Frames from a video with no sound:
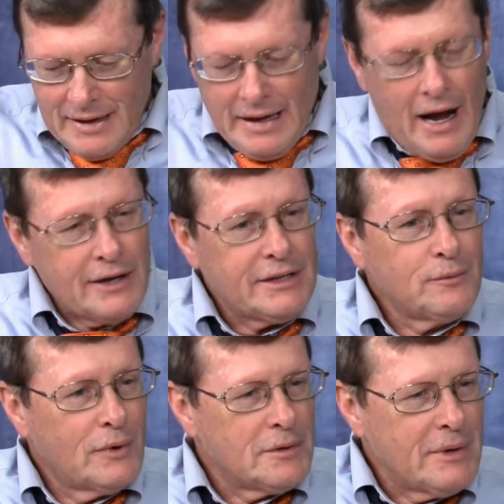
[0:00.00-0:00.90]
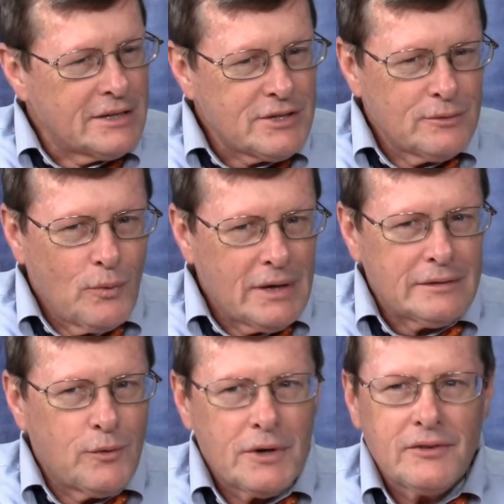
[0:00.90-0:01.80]
I did want to mention one
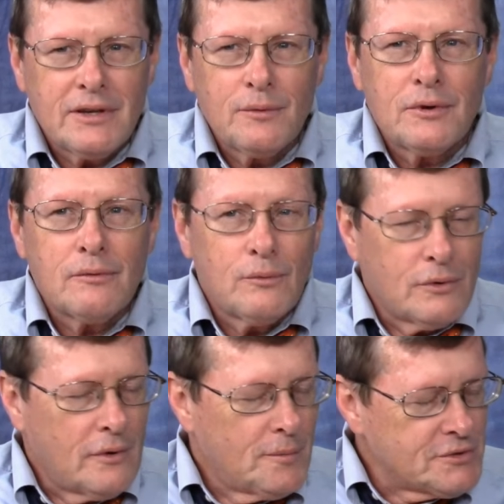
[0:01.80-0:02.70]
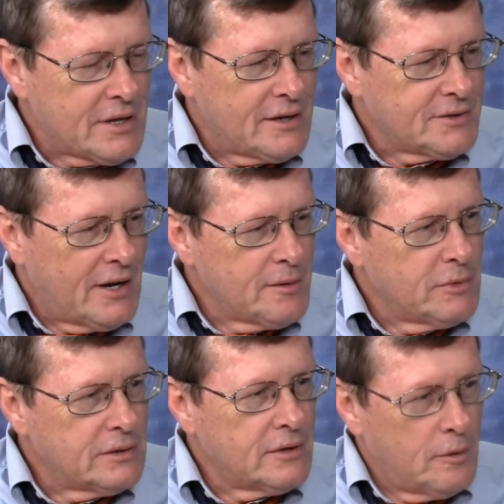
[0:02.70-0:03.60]
quick thing. We we're, almost out of time,
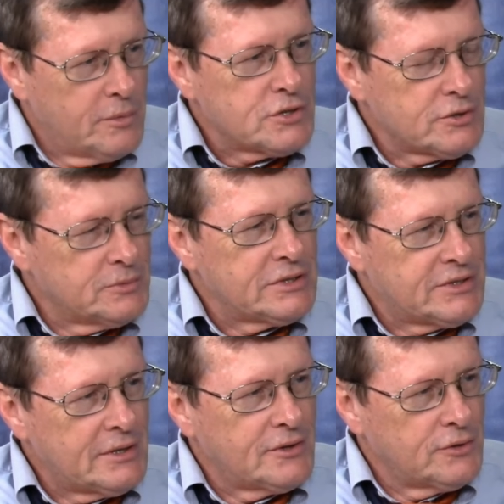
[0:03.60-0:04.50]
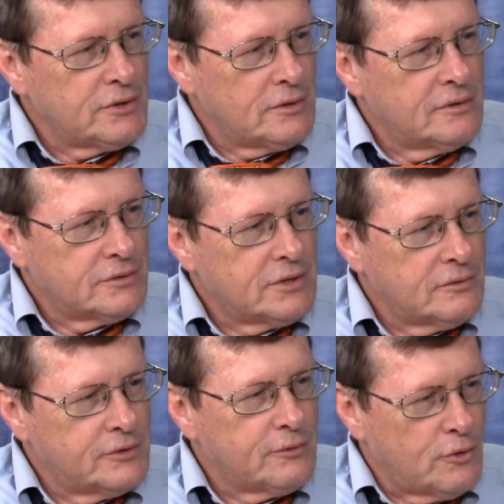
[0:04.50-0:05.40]
but a bishop did tell you to, to
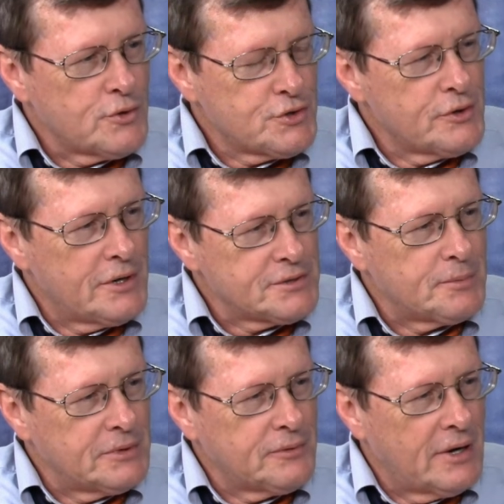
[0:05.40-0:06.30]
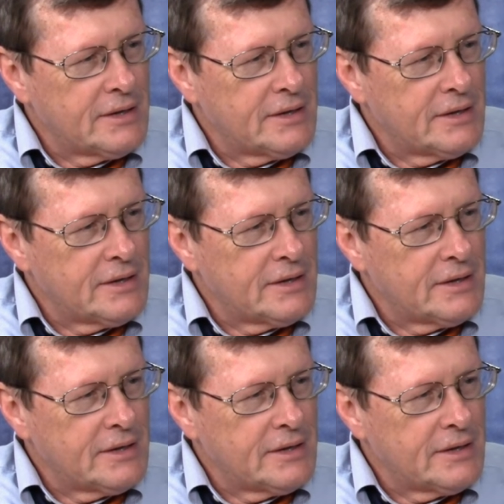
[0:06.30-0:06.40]
divorce your husband, right?